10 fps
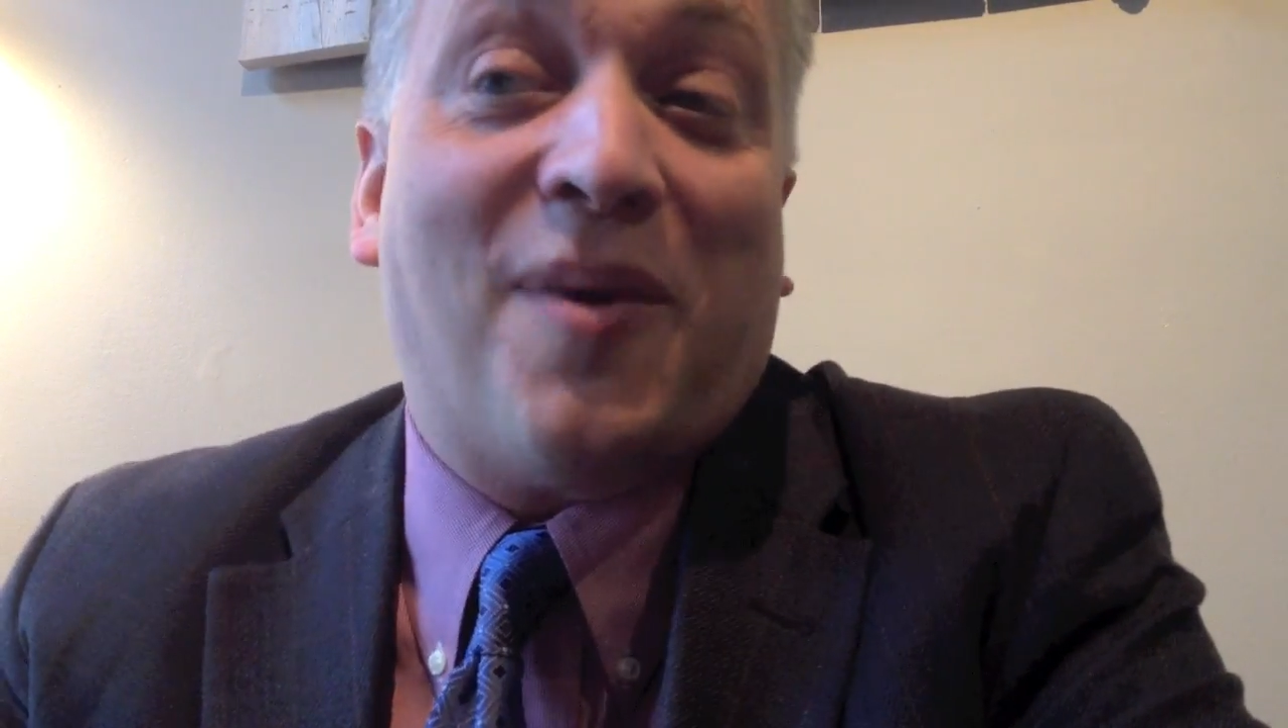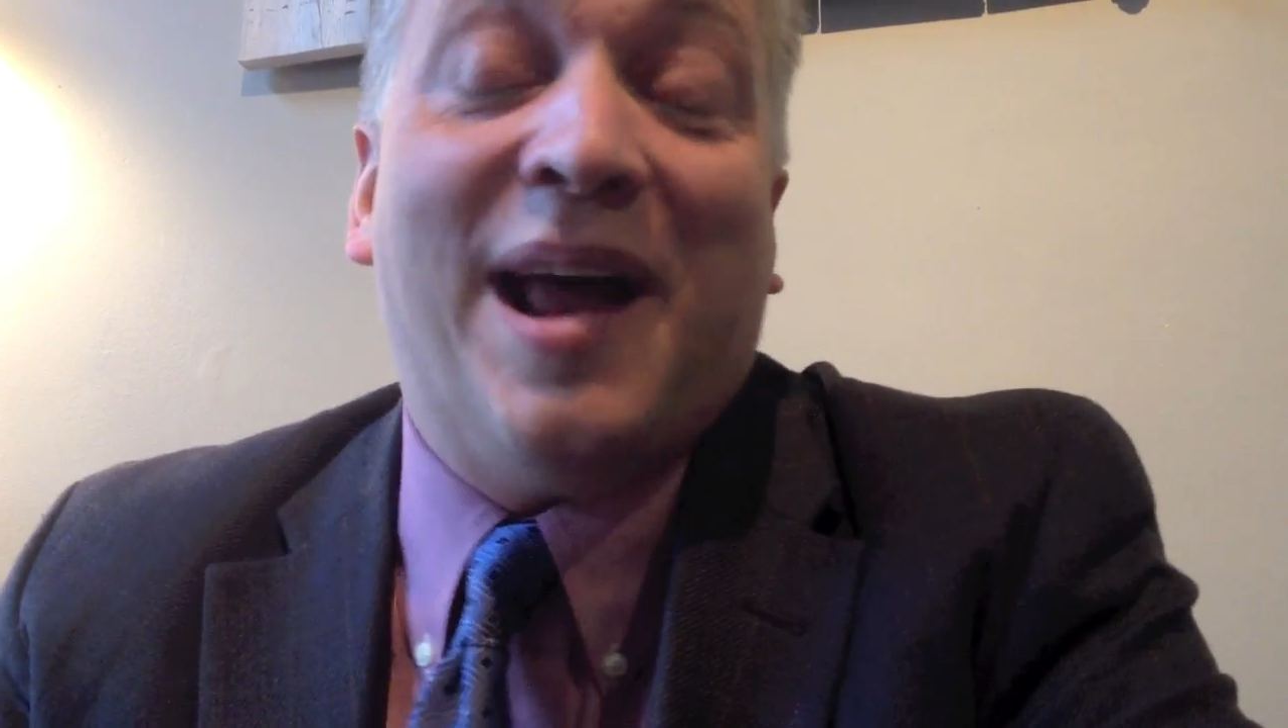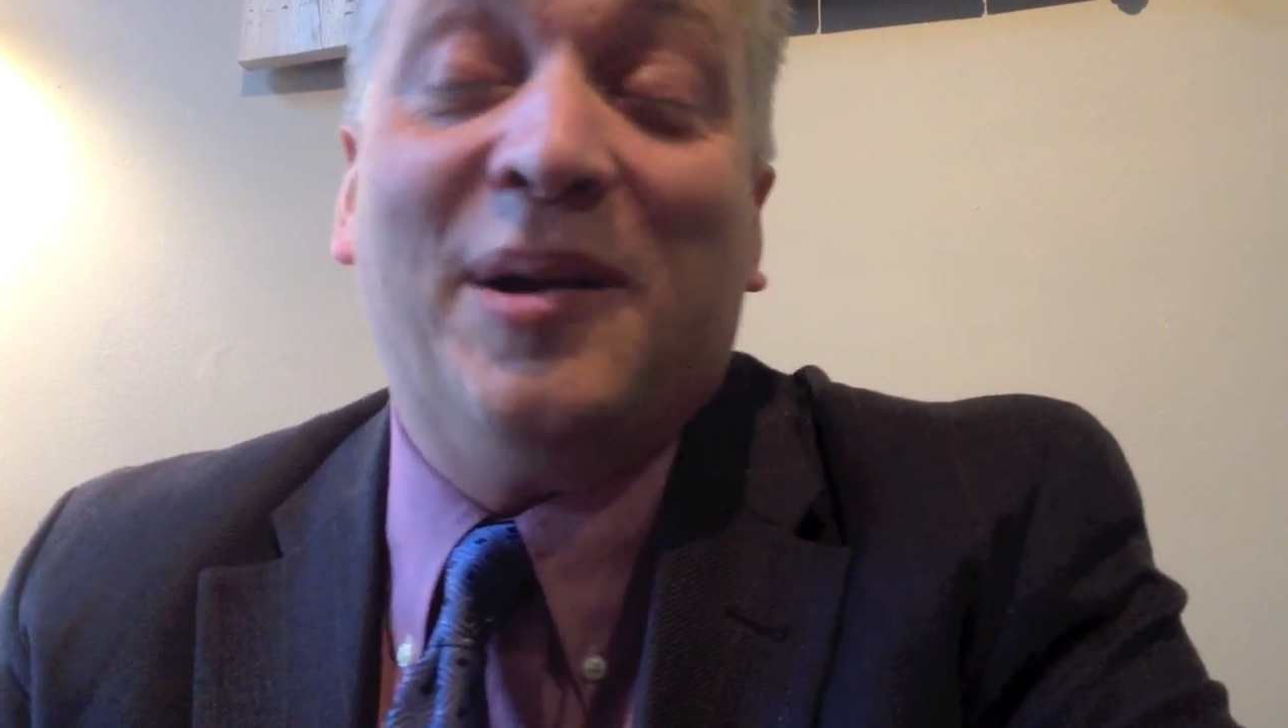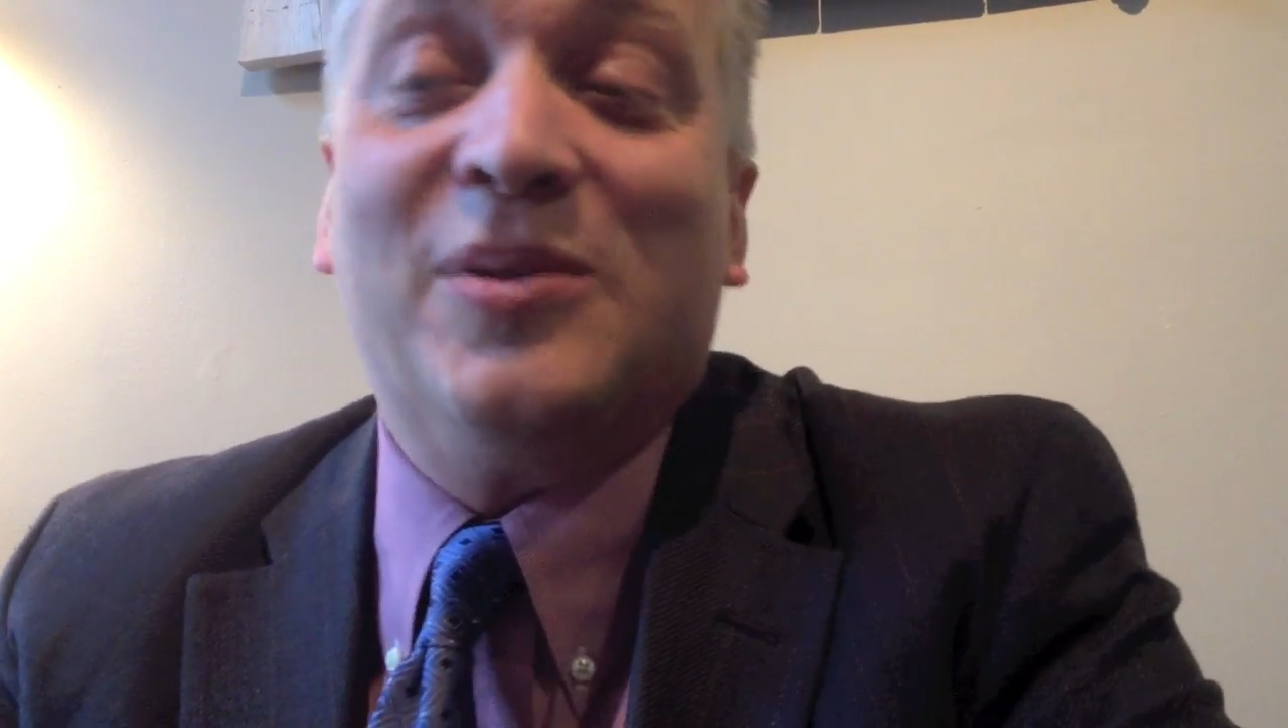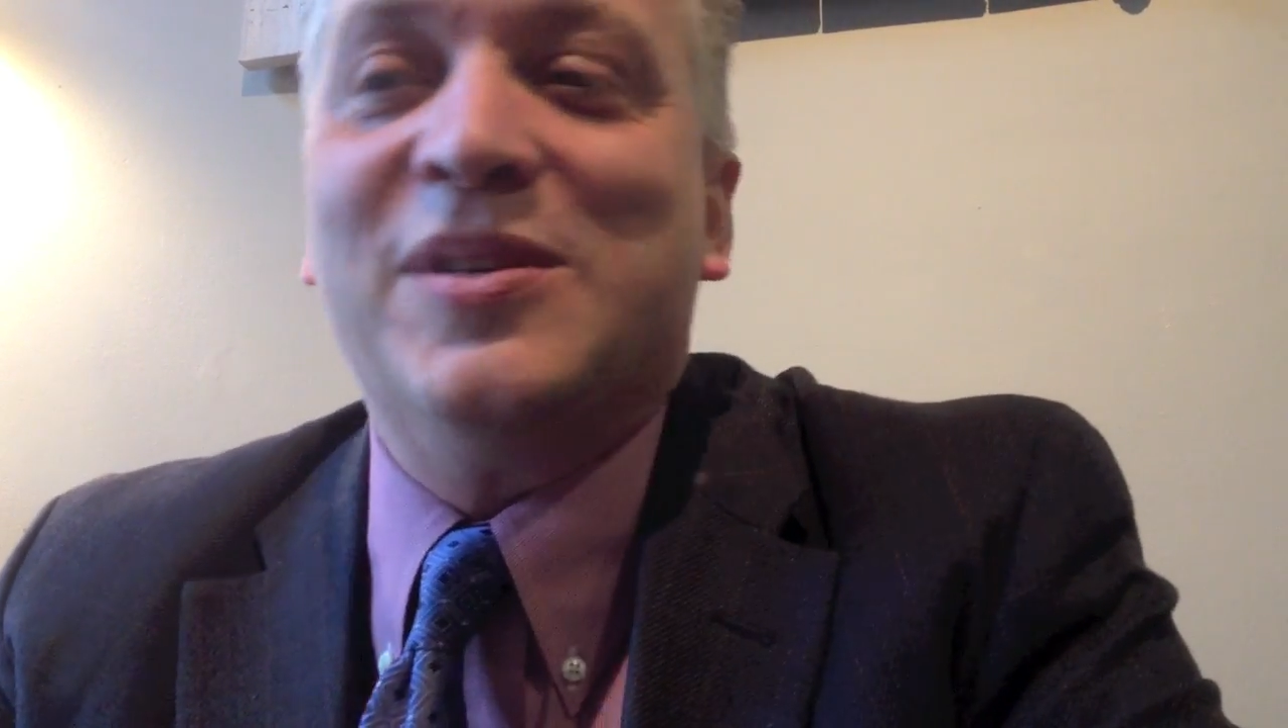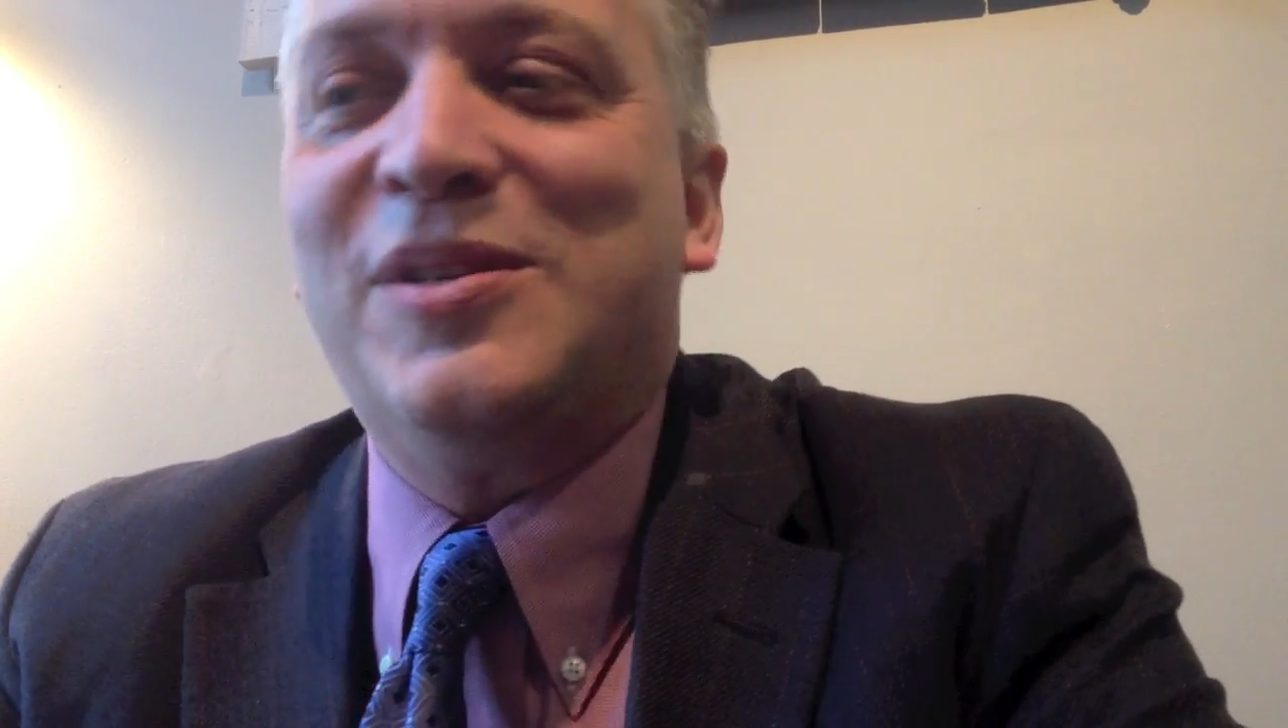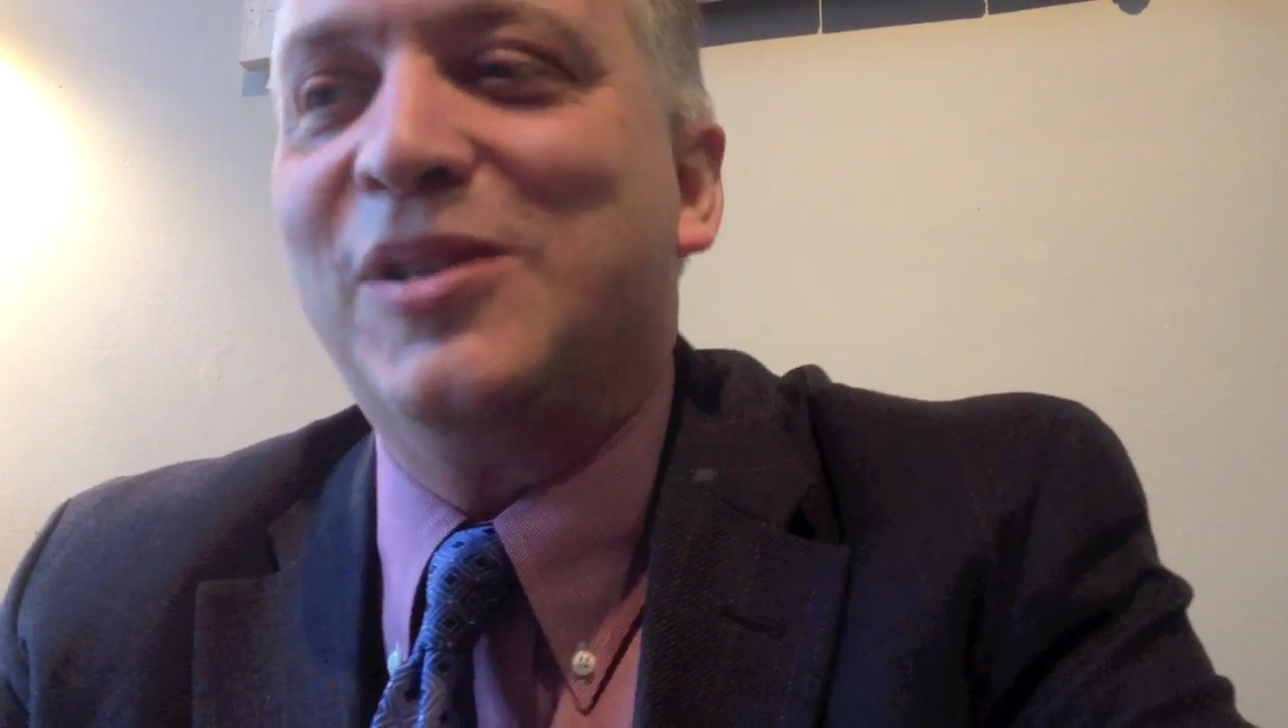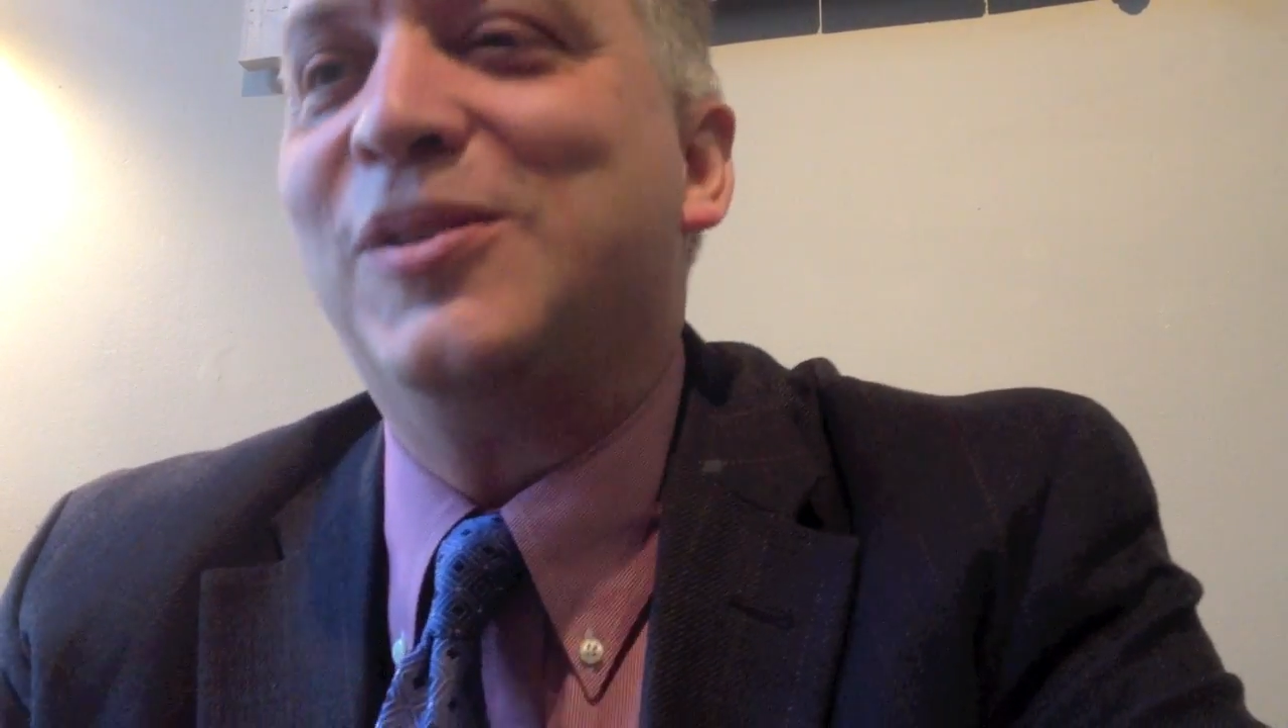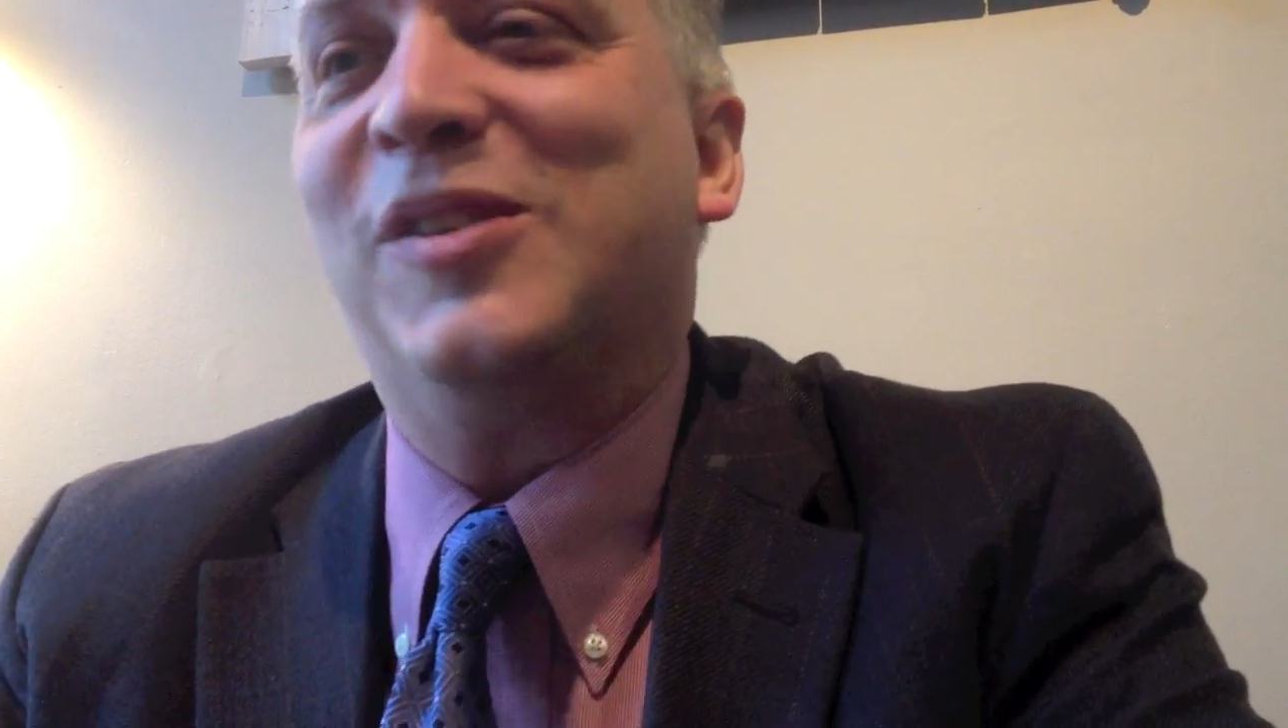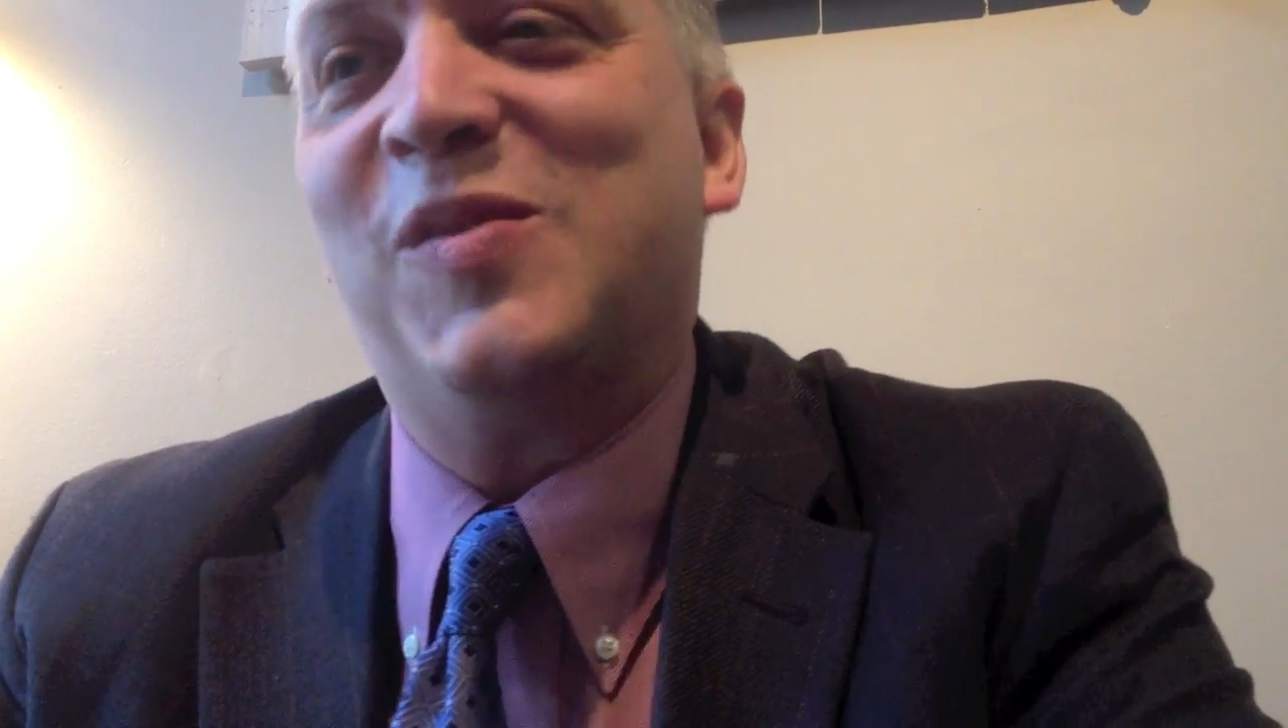radical
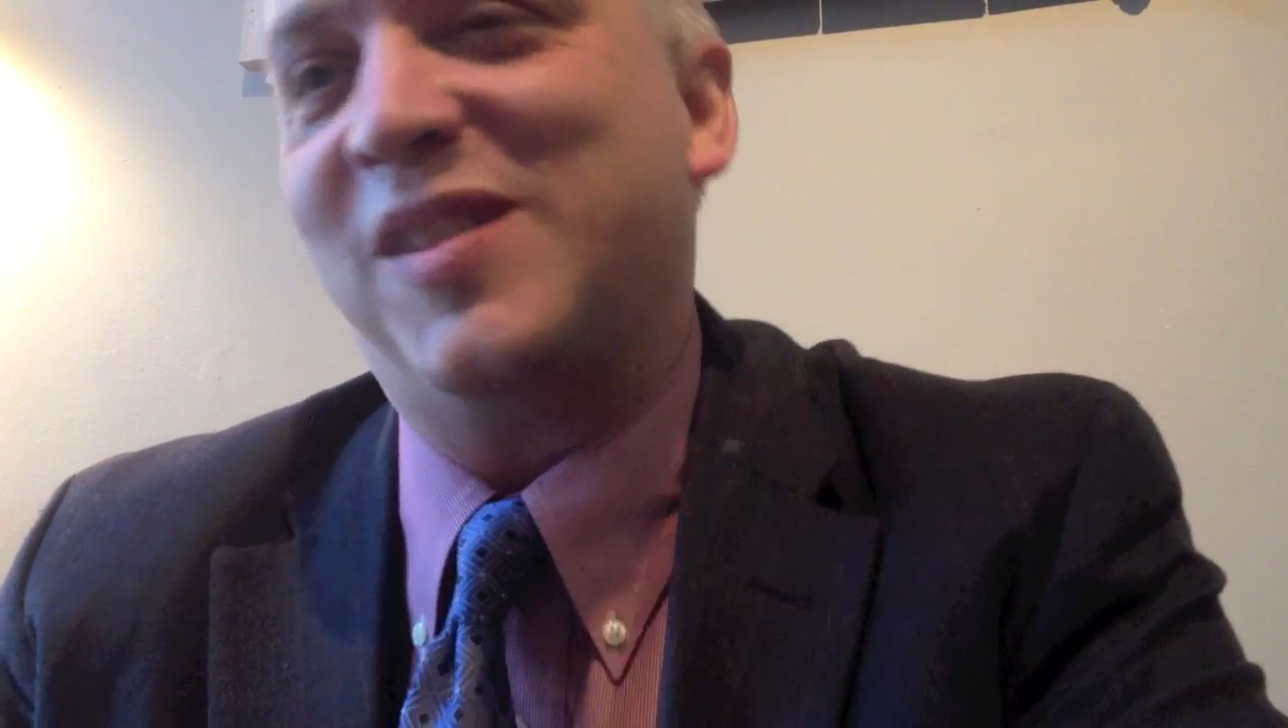decisions,